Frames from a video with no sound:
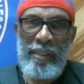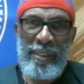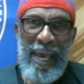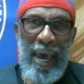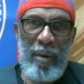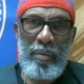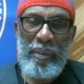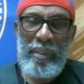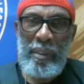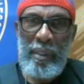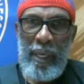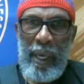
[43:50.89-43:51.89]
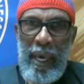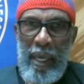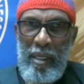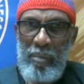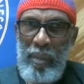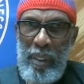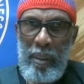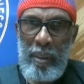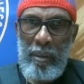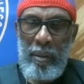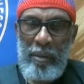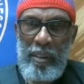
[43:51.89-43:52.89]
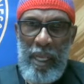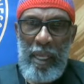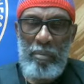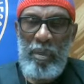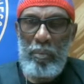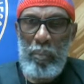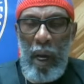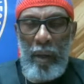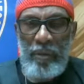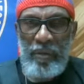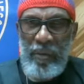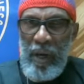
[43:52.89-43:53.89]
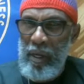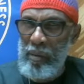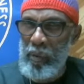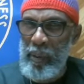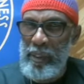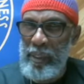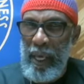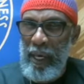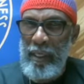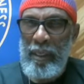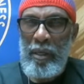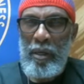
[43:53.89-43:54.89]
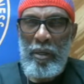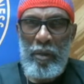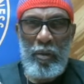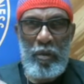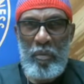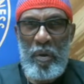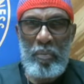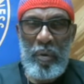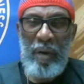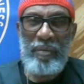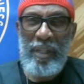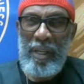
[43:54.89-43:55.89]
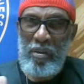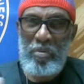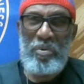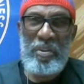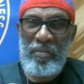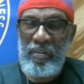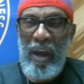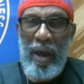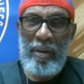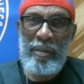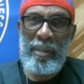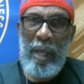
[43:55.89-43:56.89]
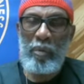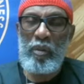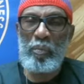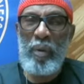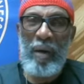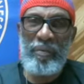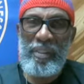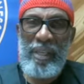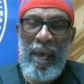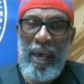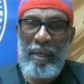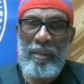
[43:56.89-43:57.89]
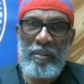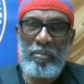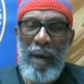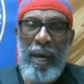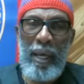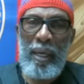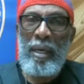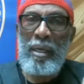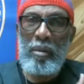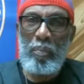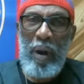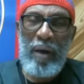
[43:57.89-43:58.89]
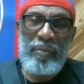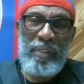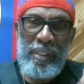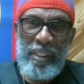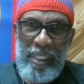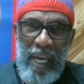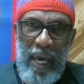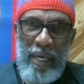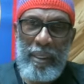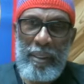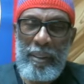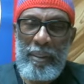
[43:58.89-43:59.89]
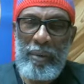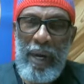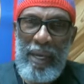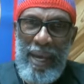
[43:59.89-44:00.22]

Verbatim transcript: Cyrus had to be, you know, this had to be brought to Cyrus where he like, you know, you've been prophesied. You this Cyrus that was prophesied of by the prophet Yeshaya, right?